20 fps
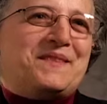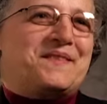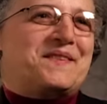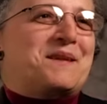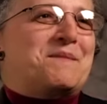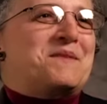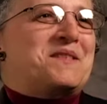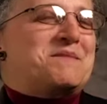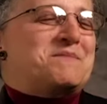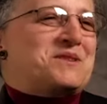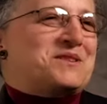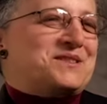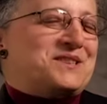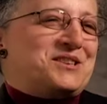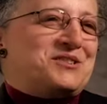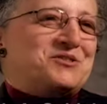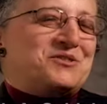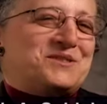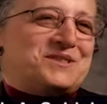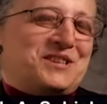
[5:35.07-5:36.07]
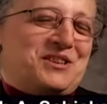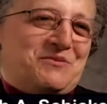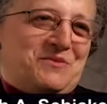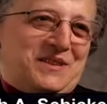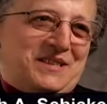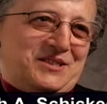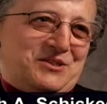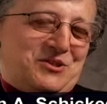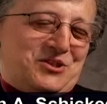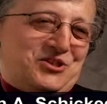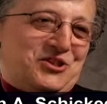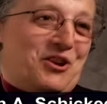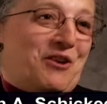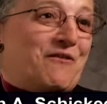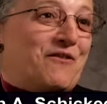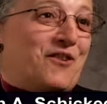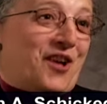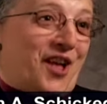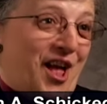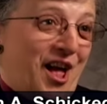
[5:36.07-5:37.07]
Some of the most interesting research
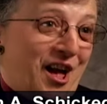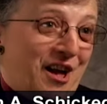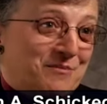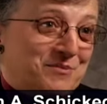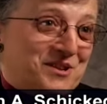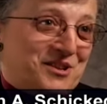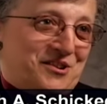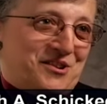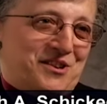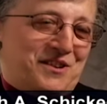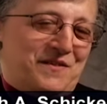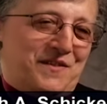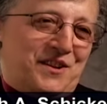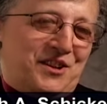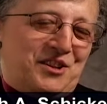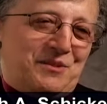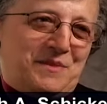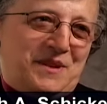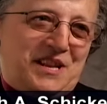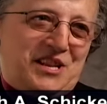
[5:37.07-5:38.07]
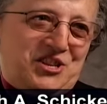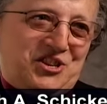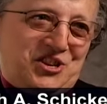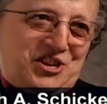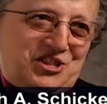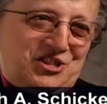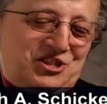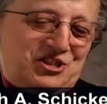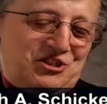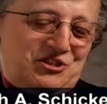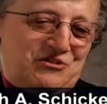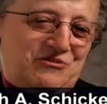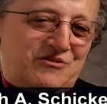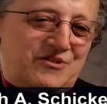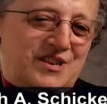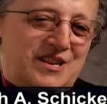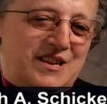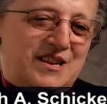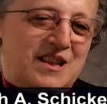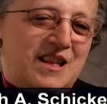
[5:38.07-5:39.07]
on vocabulary development in young
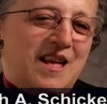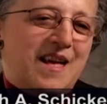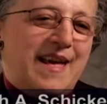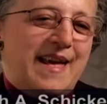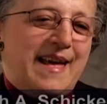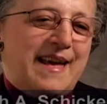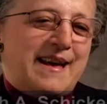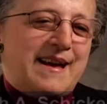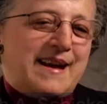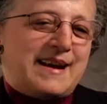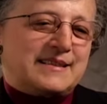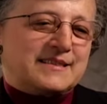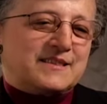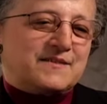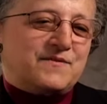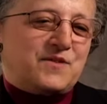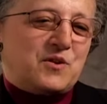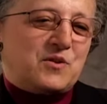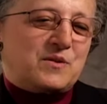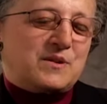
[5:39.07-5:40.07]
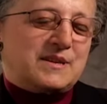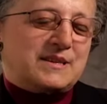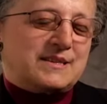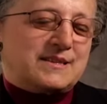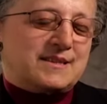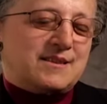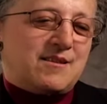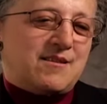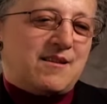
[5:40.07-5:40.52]
children has focused